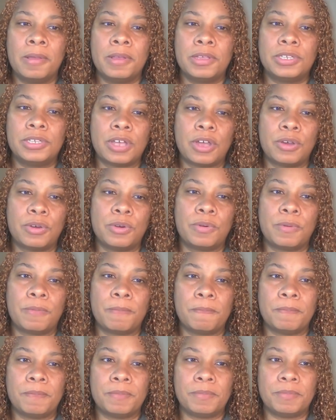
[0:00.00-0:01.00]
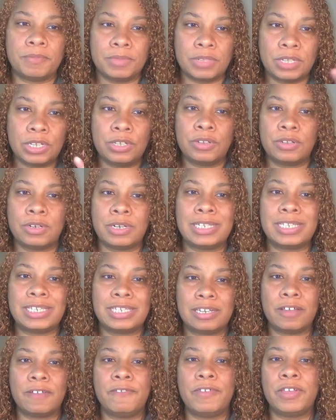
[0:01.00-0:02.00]
So the units
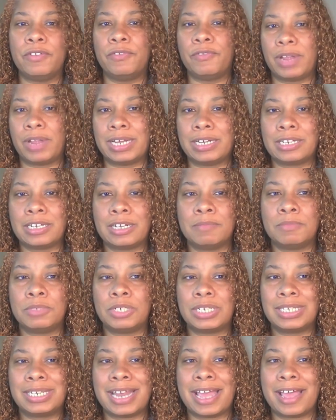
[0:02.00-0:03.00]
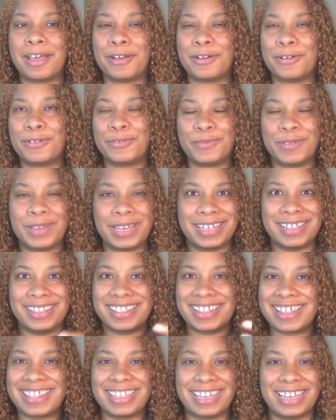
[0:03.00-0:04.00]
still feel random, just now with
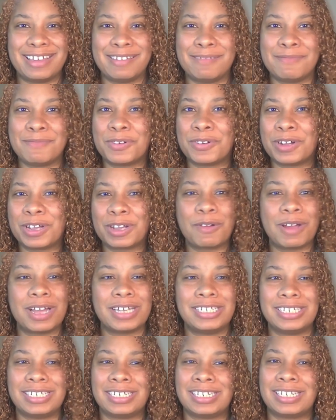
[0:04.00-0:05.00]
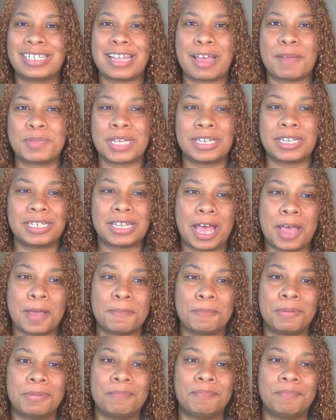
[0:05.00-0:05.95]
a theme or a question slapped on top.